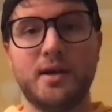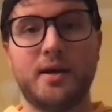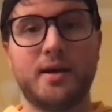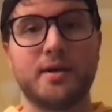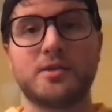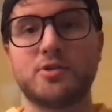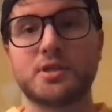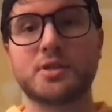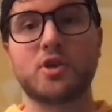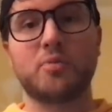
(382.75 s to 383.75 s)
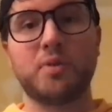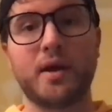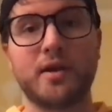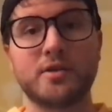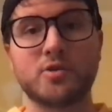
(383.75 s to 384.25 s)
uh, to skill
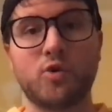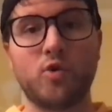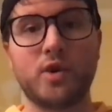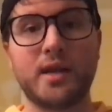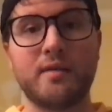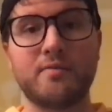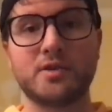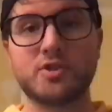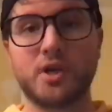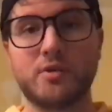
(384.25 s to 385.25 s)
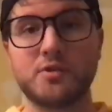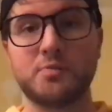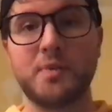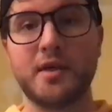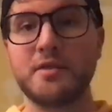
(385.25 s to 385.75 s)
players, Corey Davis, Jonnu
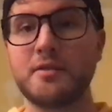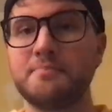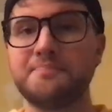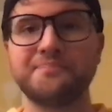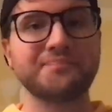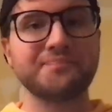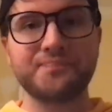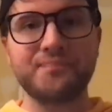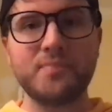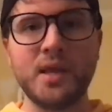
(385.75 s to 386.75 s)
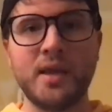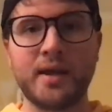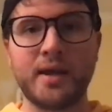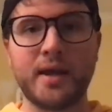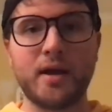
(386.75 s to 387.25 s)
Smith, and
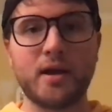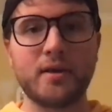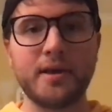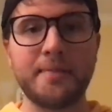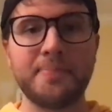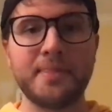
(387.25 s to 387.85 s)
it could get ugly.